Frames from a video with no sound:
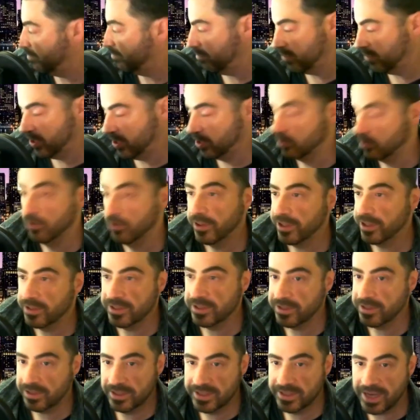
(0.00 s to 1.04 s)
youth
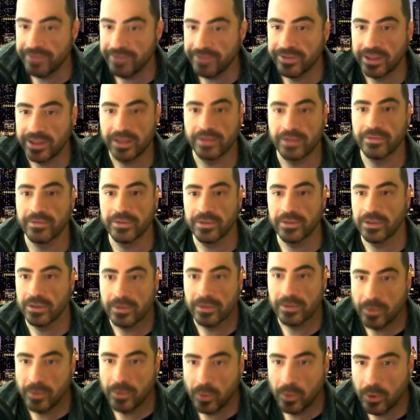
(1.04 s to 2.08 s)
is everything.
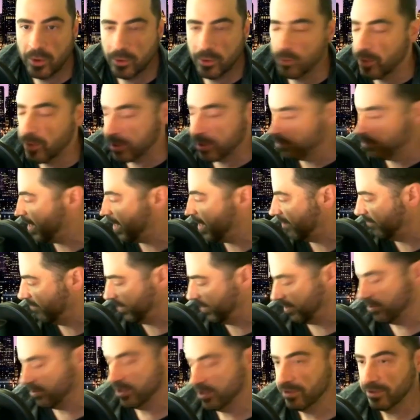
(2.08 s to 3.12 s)
What do we have
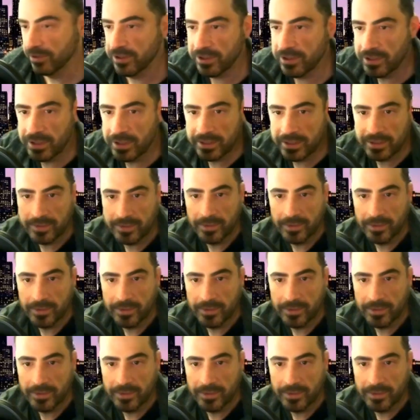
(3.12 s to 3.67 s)
without youth? Like